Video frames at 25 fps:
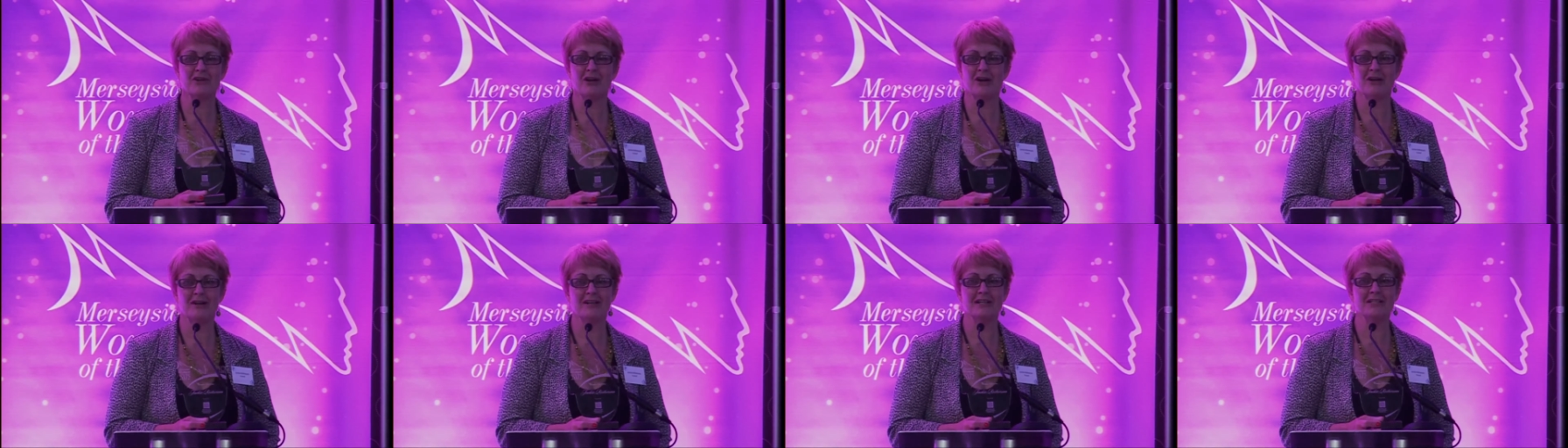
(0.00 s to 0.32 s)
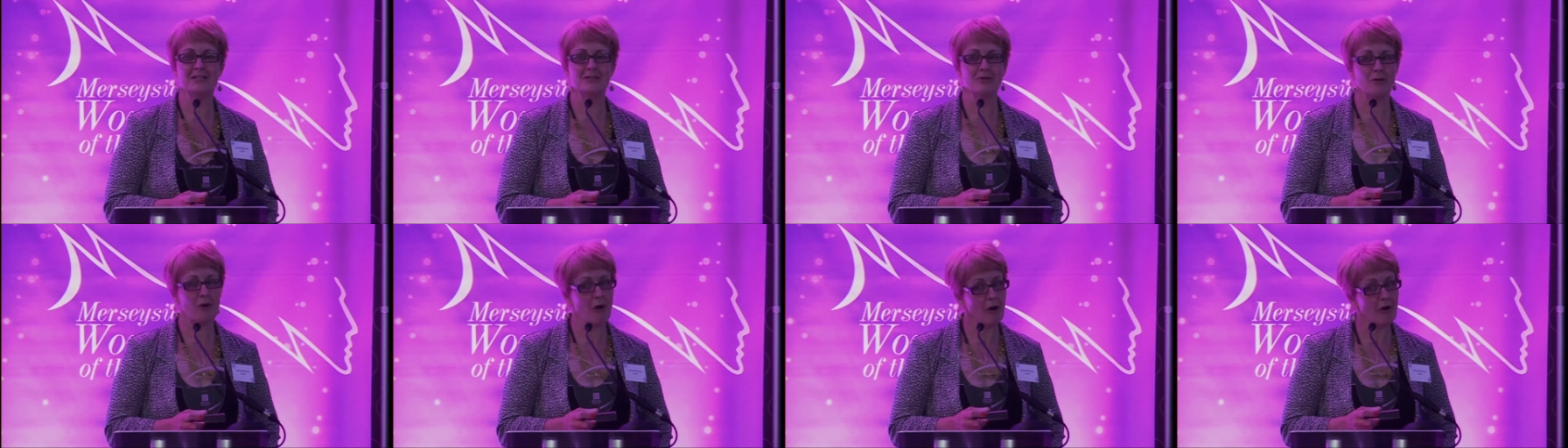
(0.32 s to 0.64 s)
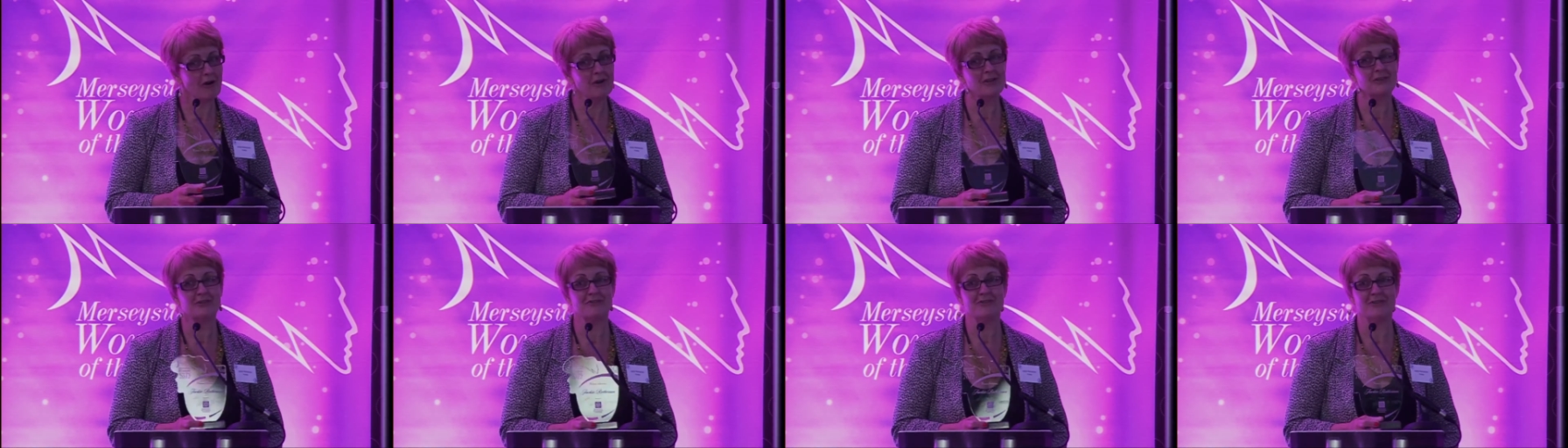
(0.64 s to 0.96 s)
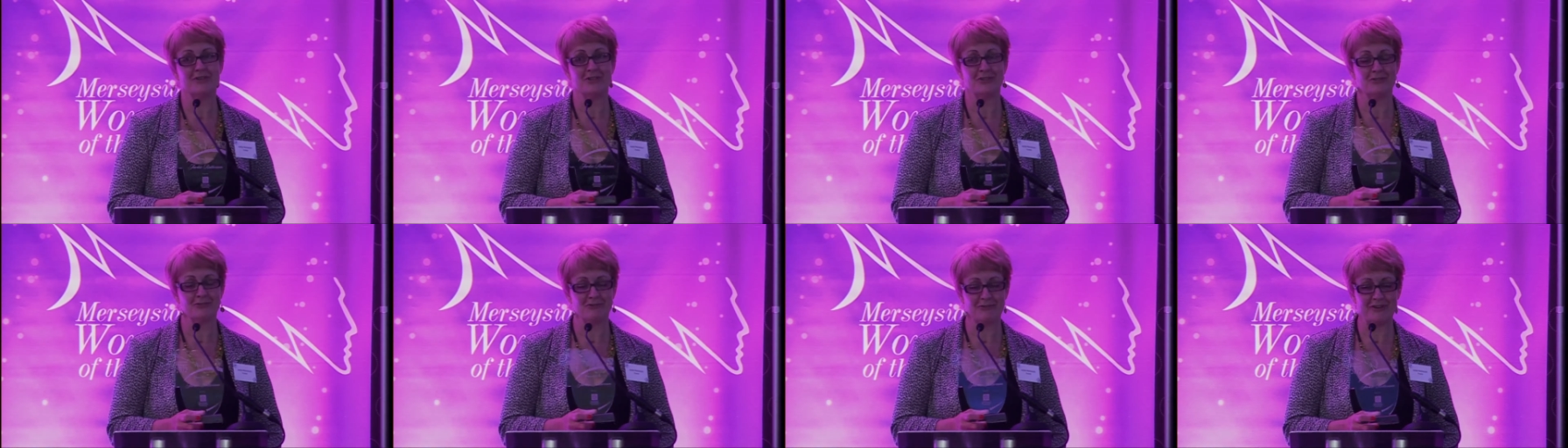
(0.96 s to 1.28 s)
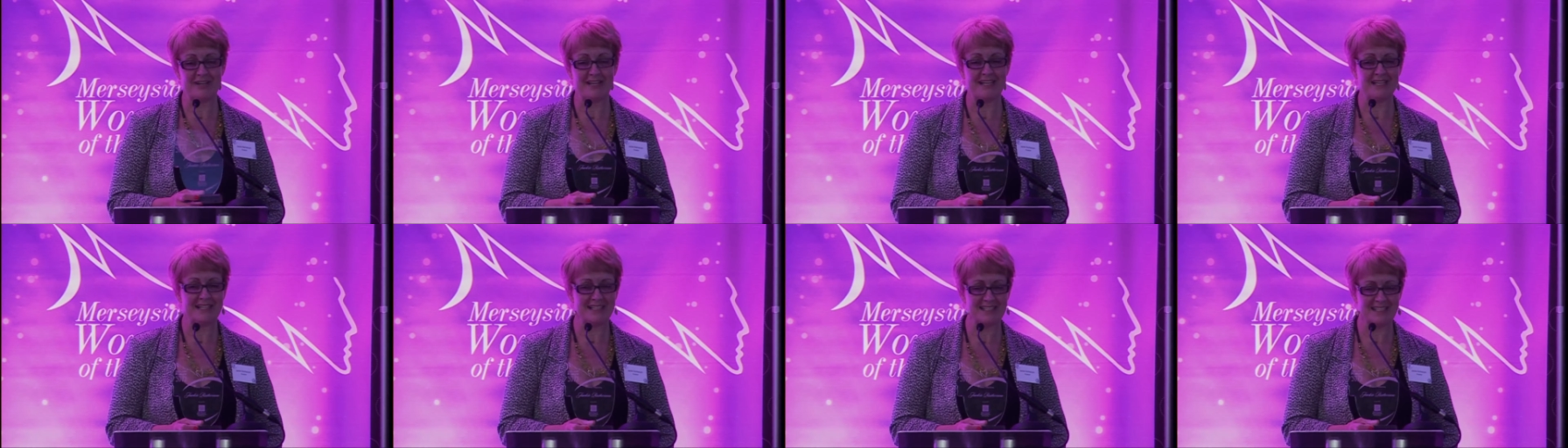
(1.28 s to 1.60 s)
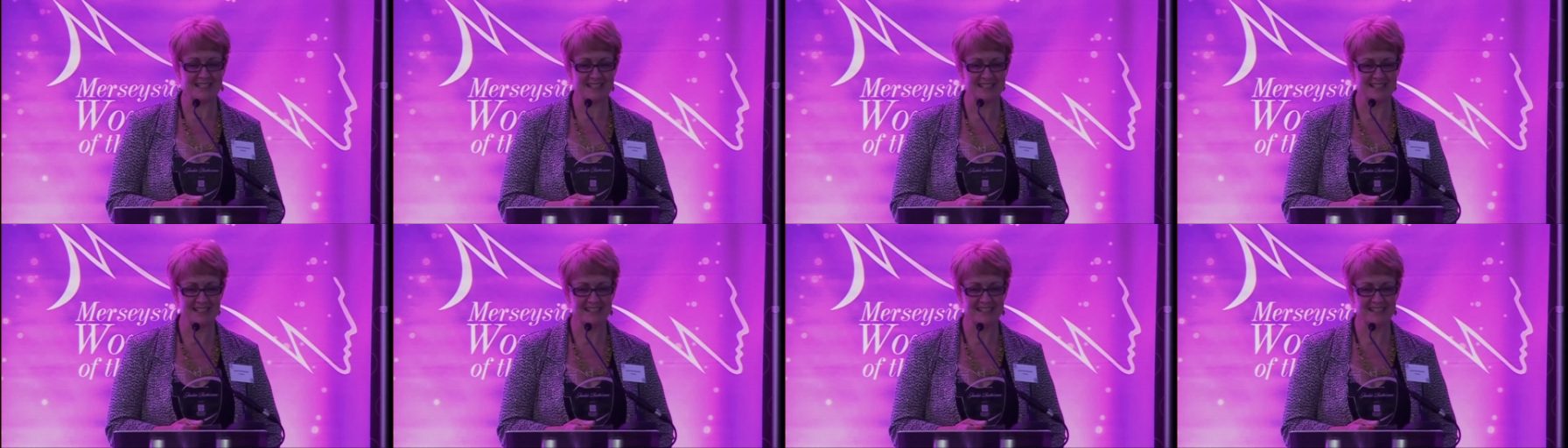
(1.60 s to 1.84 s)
on to Oxford Street